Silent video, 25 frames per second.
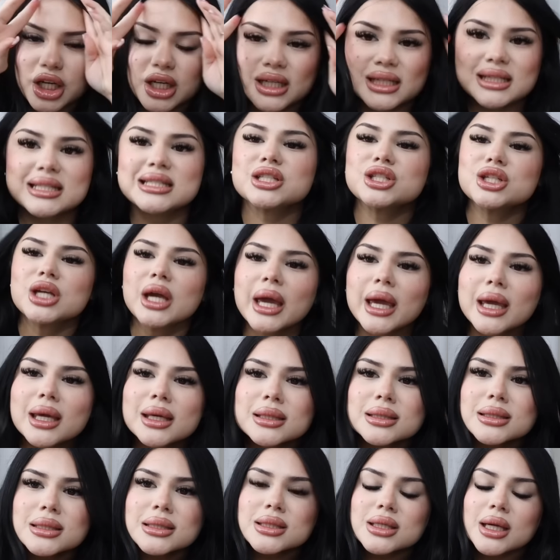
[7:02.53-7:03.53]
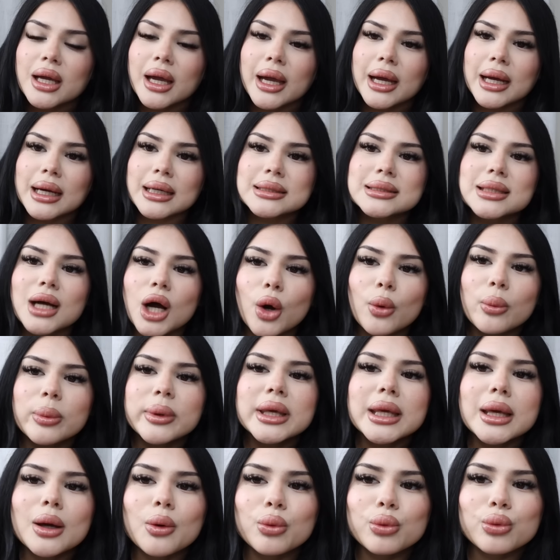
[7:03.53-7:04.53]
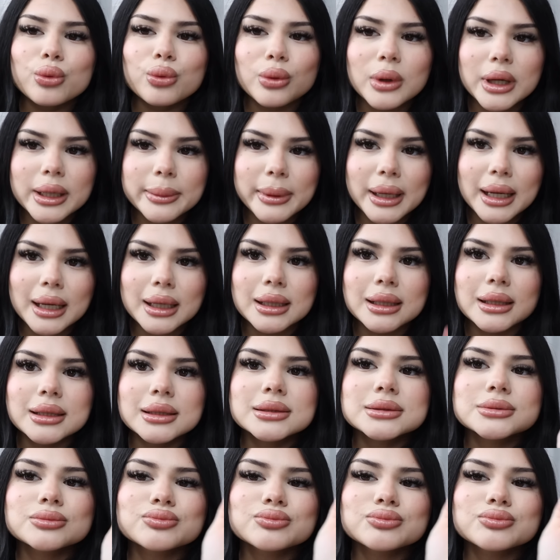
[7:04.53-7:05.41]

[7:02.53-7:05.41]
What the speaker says: gonna change and I'll be right back.